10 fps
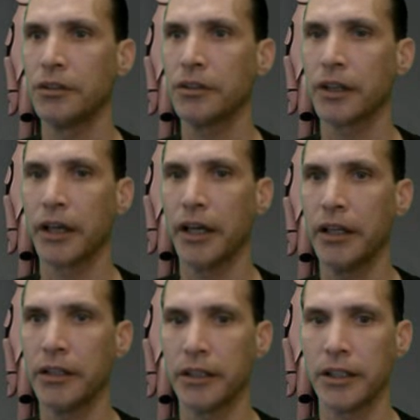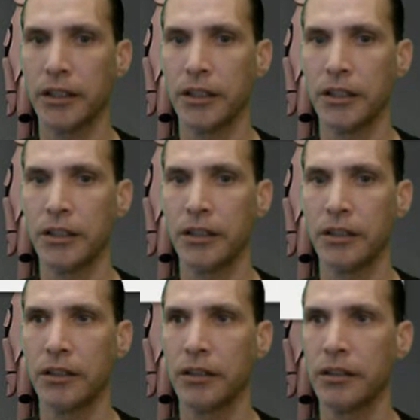Okay, and then,
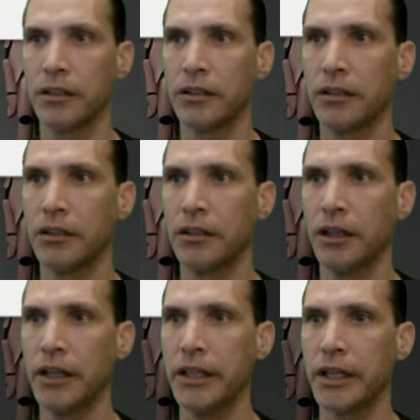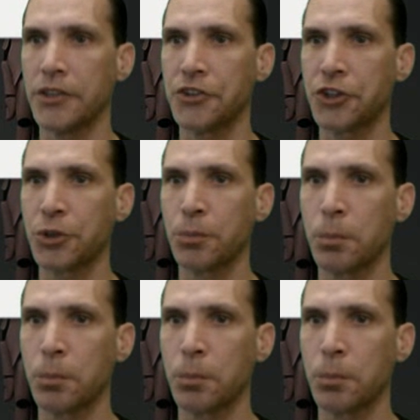all right, nice.